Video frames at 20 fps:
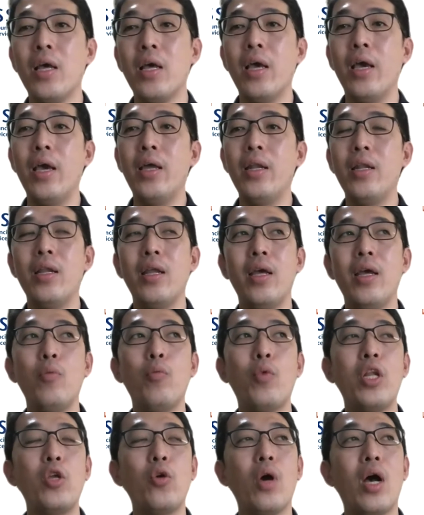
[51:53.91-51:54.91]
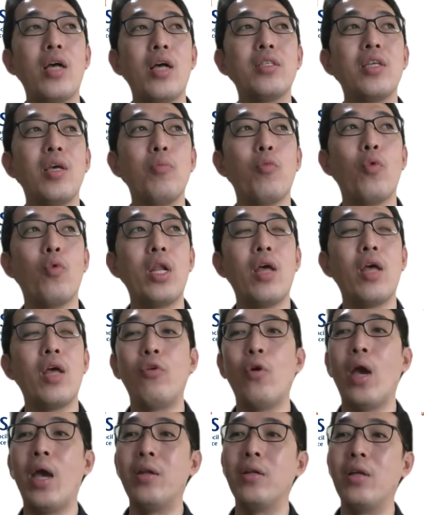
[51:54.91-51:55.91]
And when you ask them, what have you
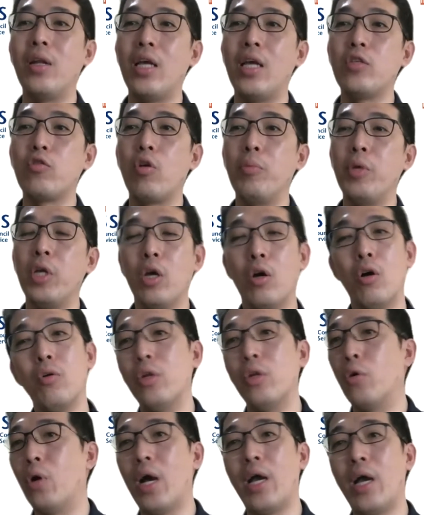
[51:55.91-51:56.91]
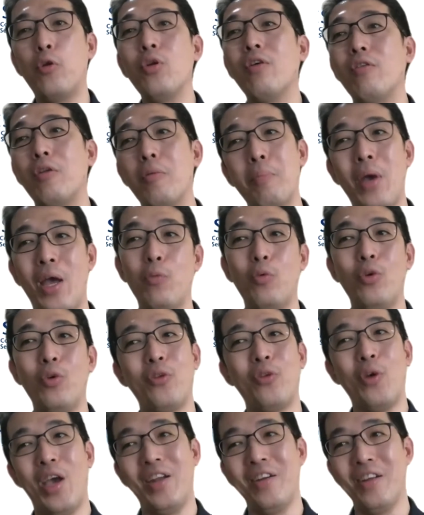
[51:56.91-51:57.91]
analyzed from it? Oh, no, I don't have the bandwidth
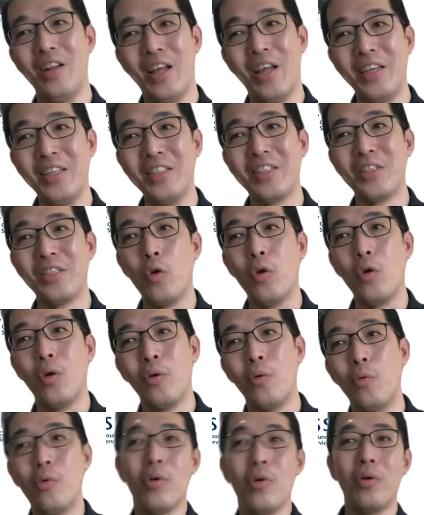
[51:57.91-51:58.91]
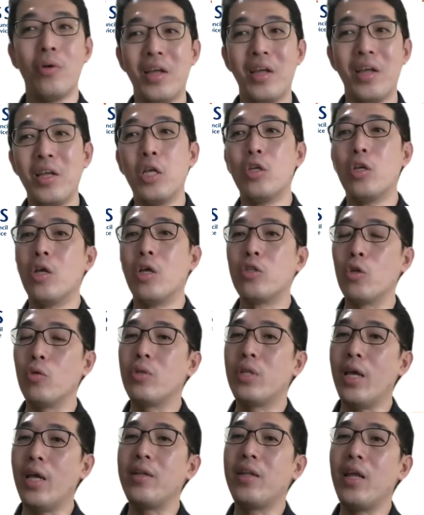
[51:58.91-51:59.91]
to analyze. So
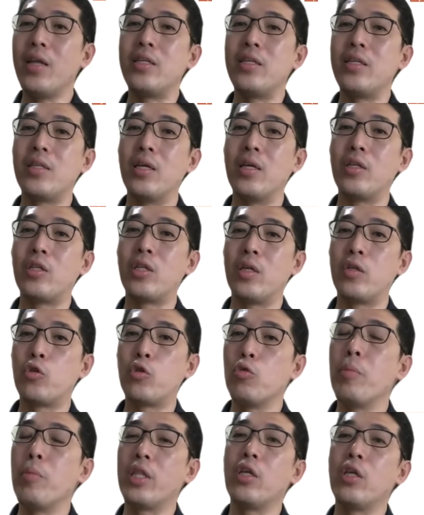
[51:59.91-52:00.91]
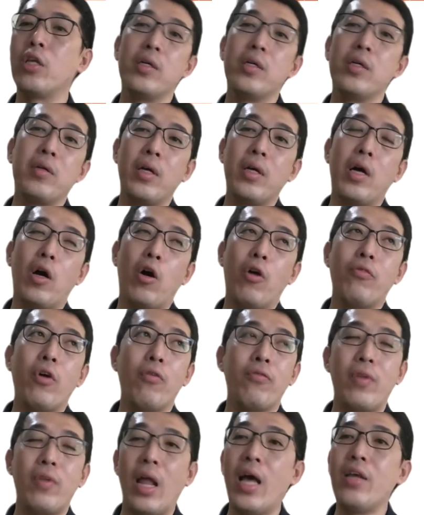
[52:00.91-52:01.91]
that is the true matter
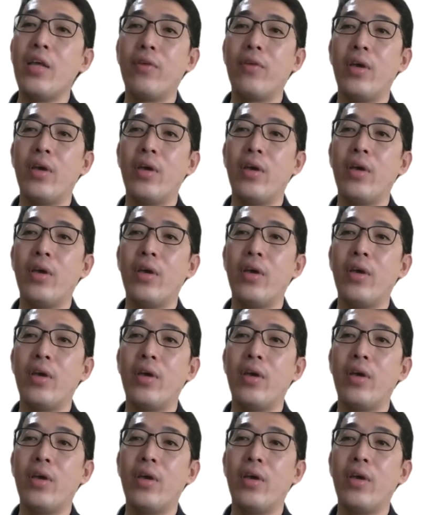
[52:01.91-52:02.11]
of life.